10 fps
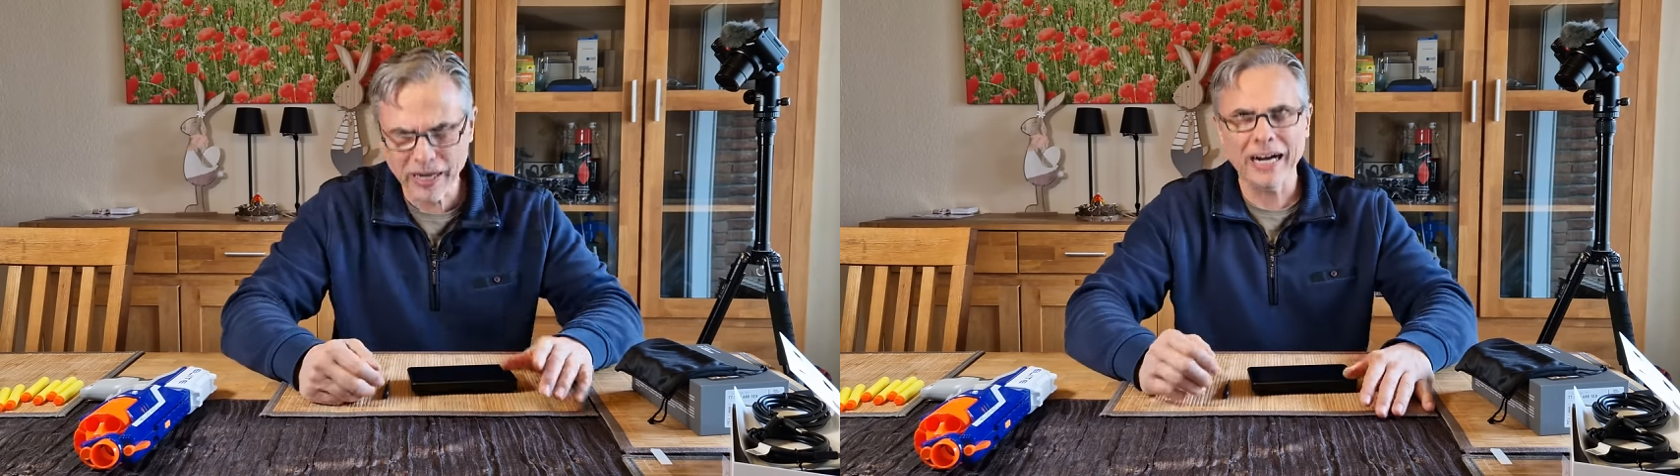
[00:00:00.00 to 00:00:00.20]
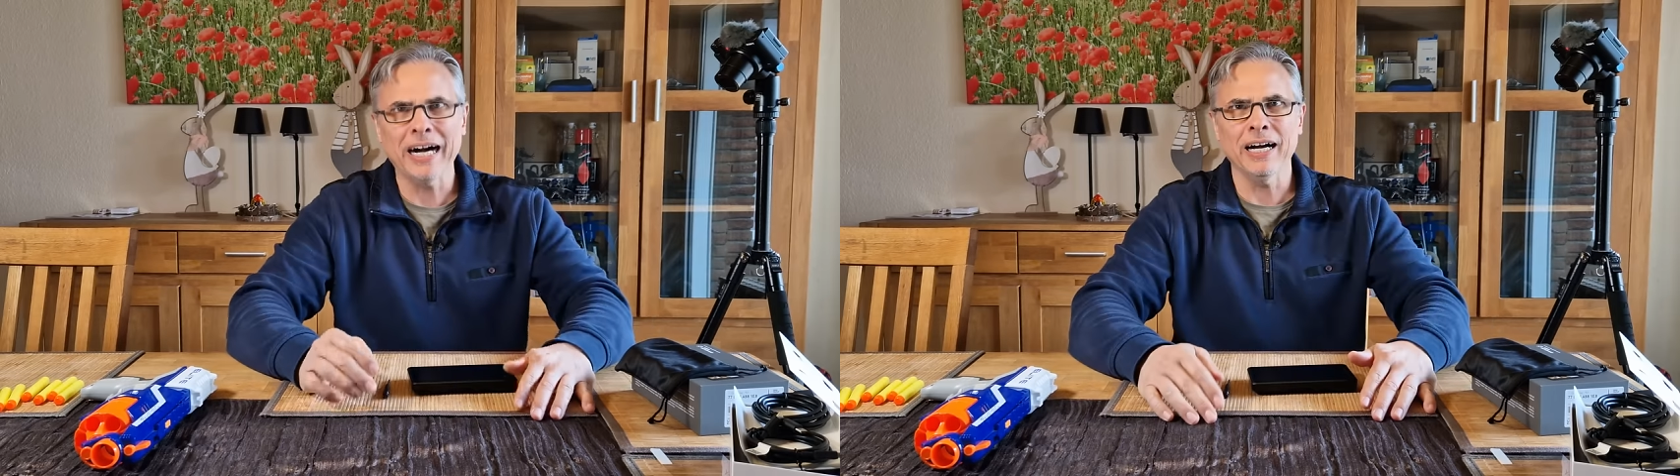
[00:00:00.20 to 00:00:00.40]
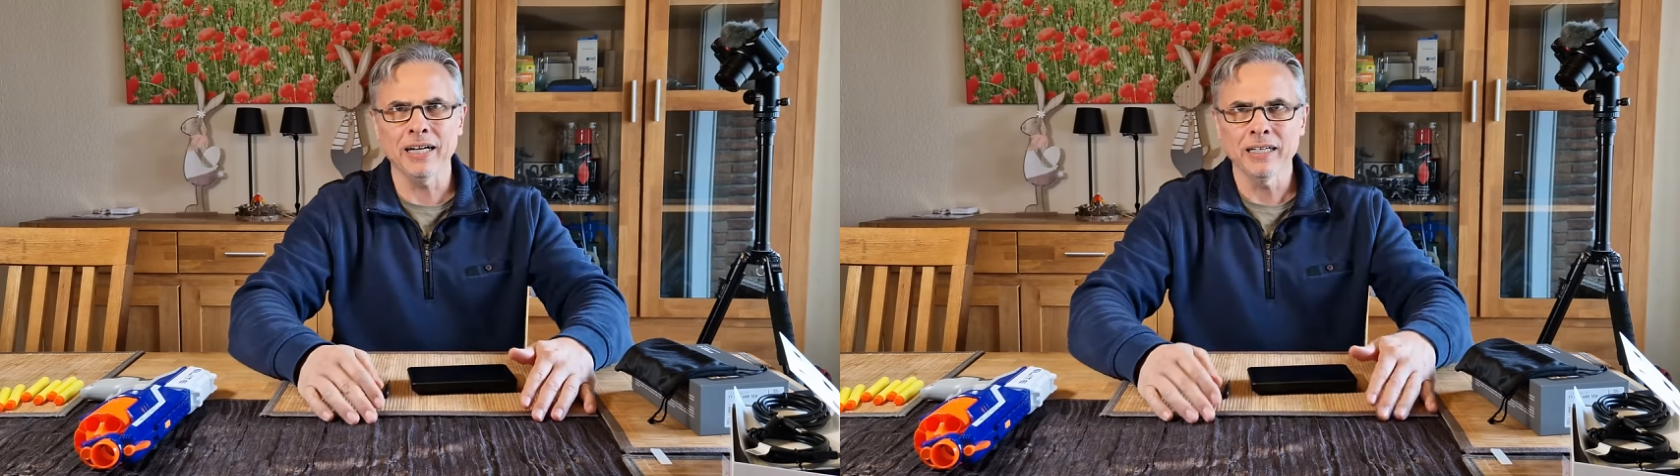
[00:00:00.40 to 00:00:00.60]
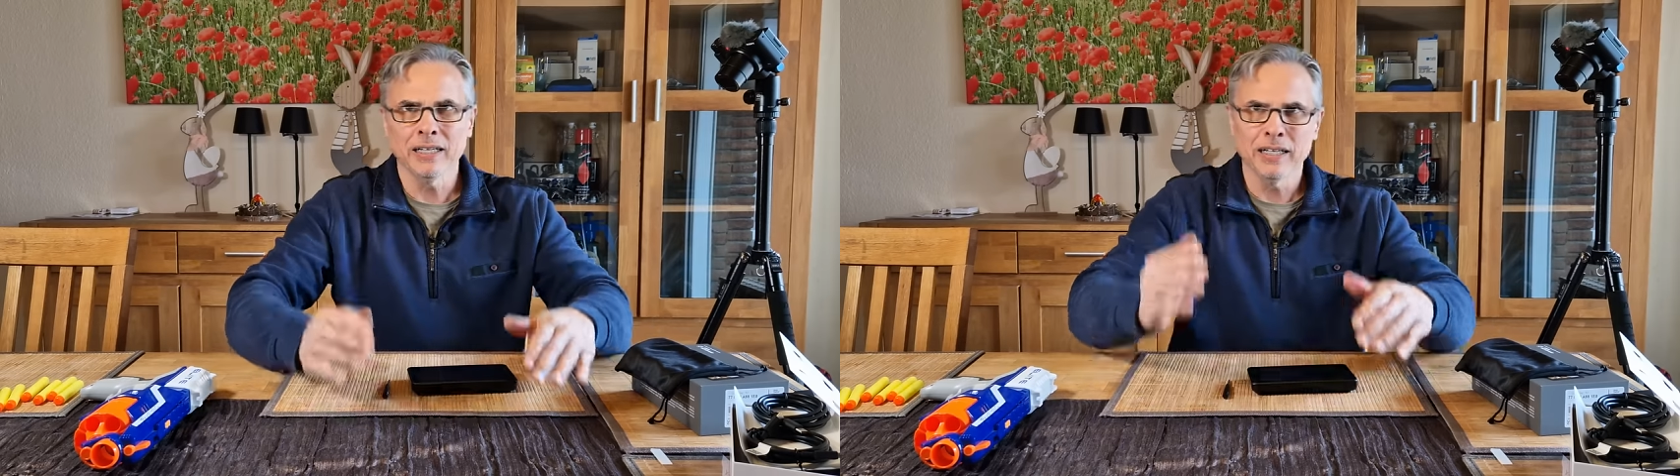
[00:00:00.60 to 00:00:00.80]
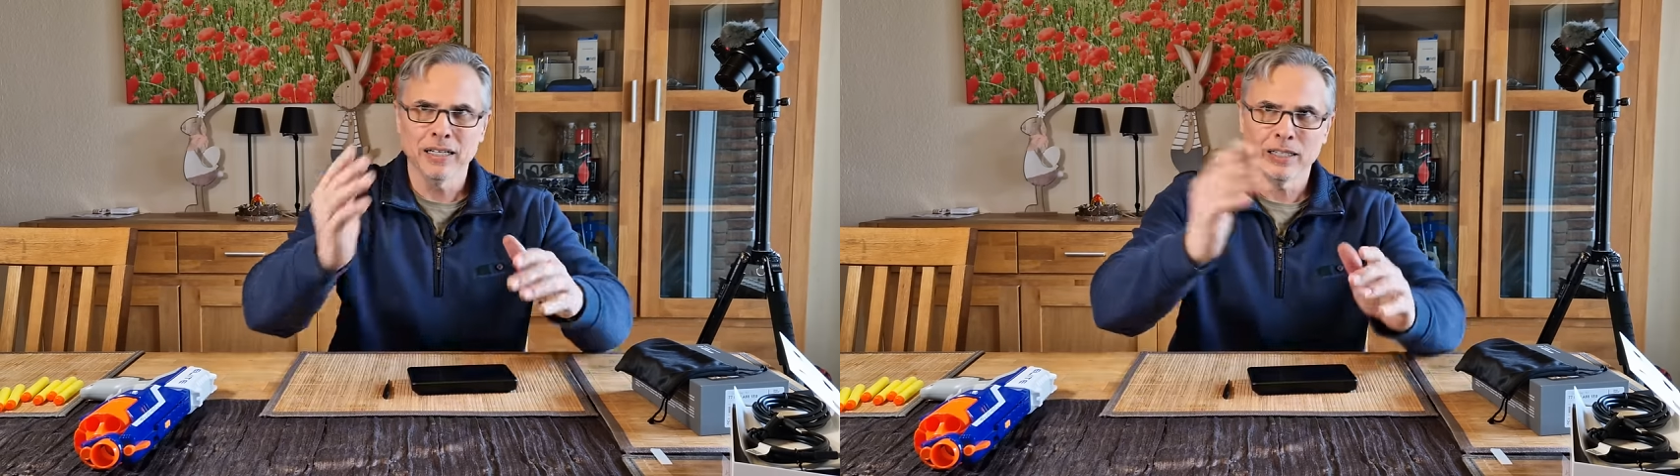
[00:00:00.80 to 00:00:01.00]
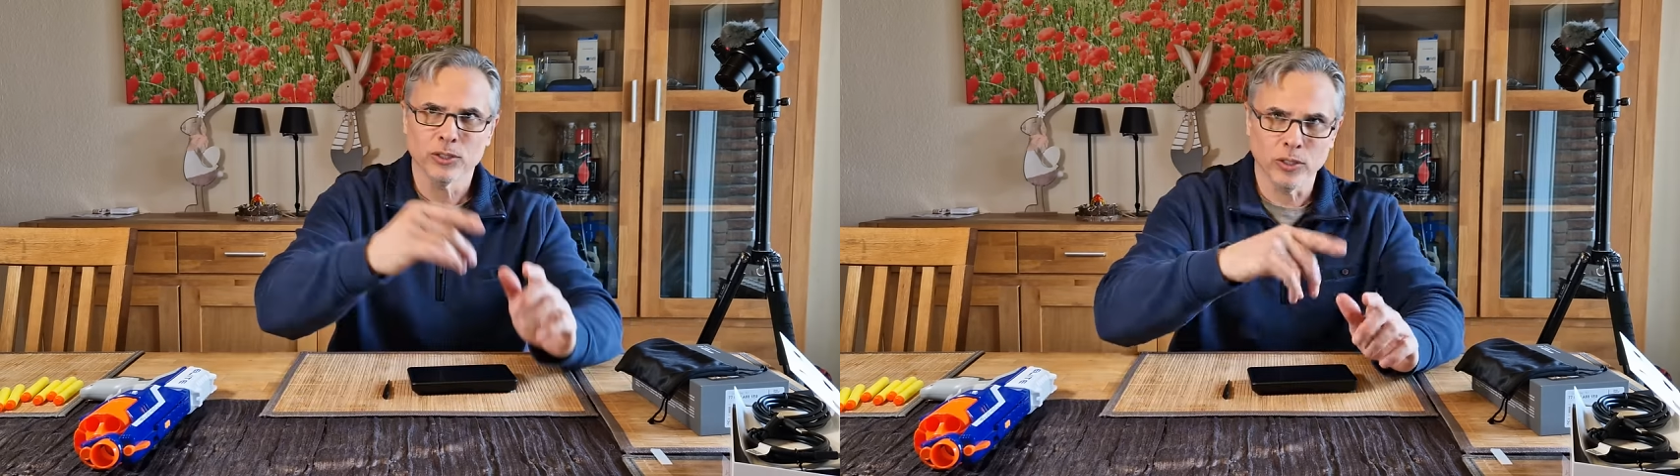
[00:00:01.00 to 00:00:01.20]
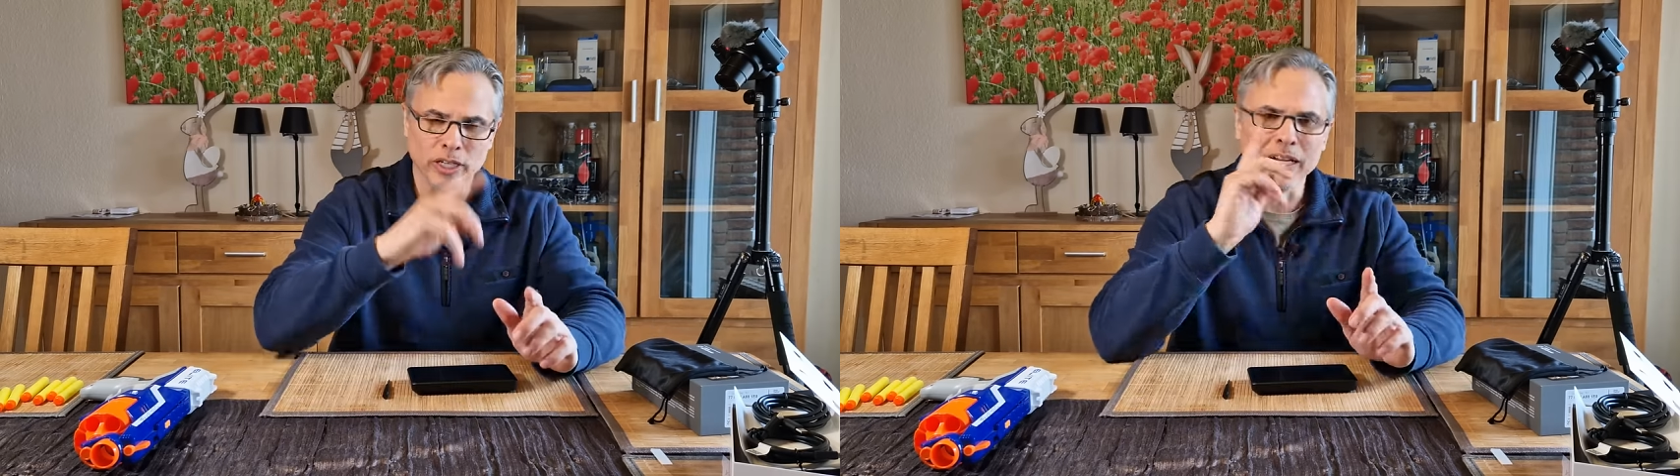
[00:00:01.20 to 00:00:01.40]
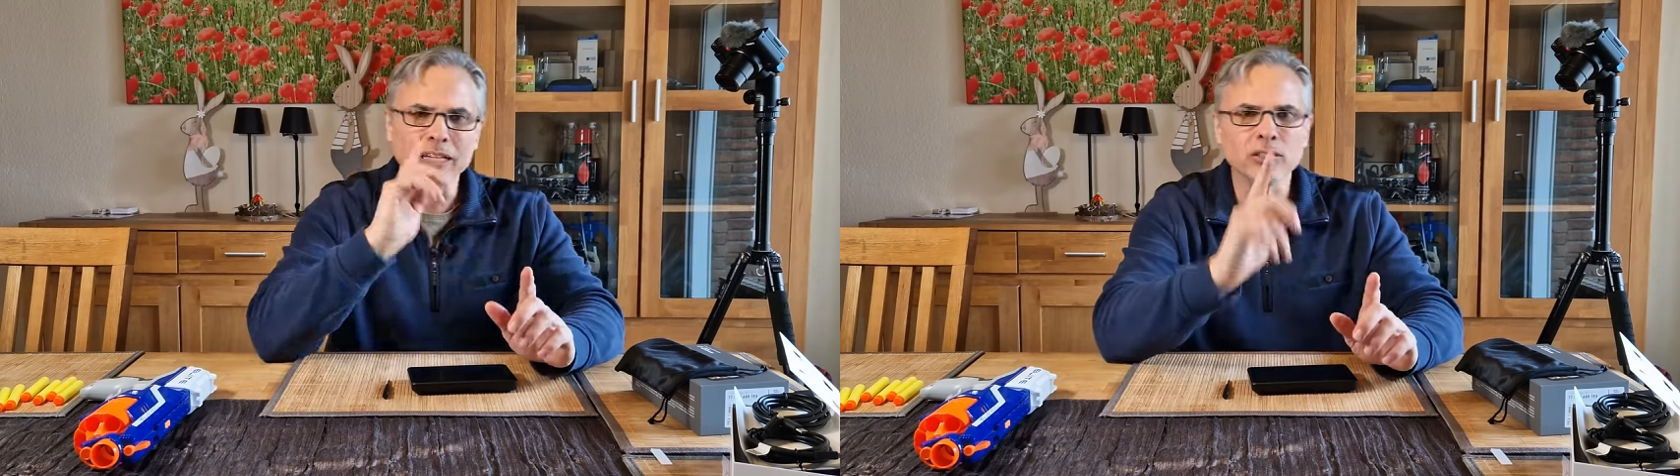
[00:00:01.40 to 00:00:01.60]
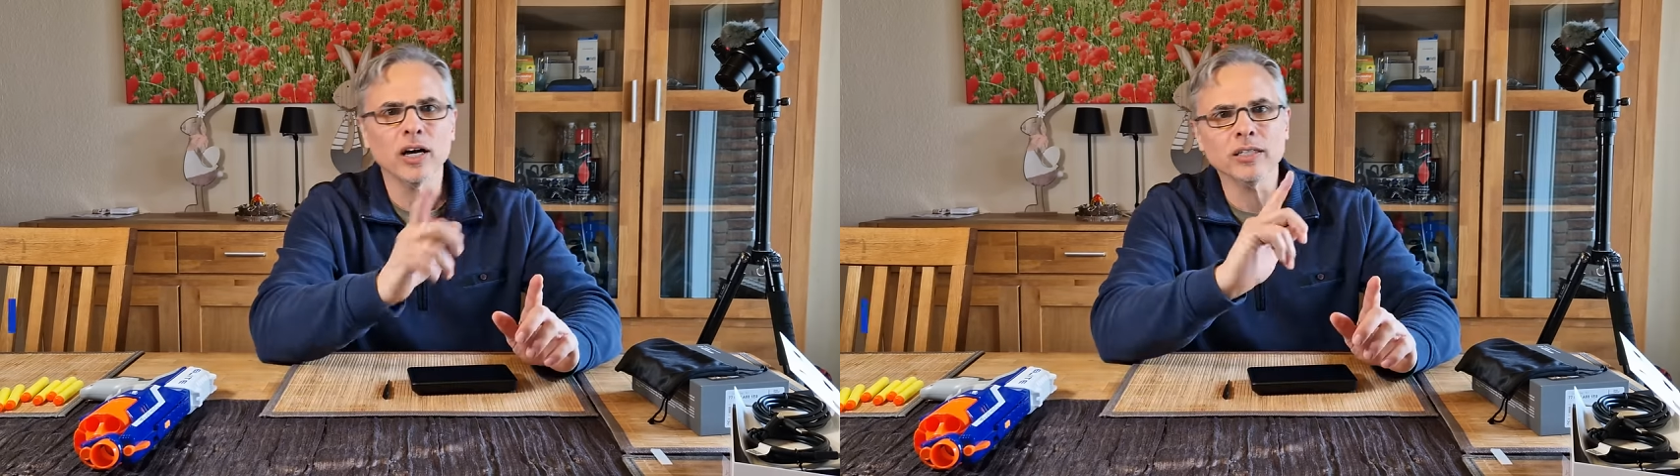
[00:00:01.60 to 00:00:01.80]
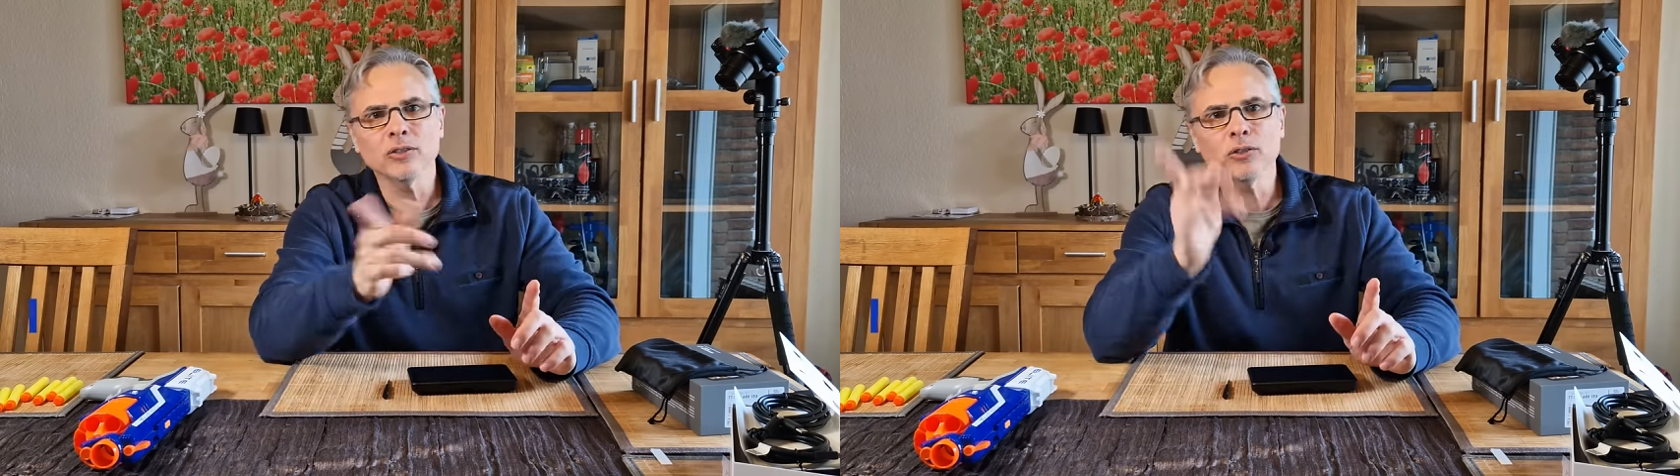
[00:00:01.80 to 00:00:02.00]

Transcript: Uh, so then I talked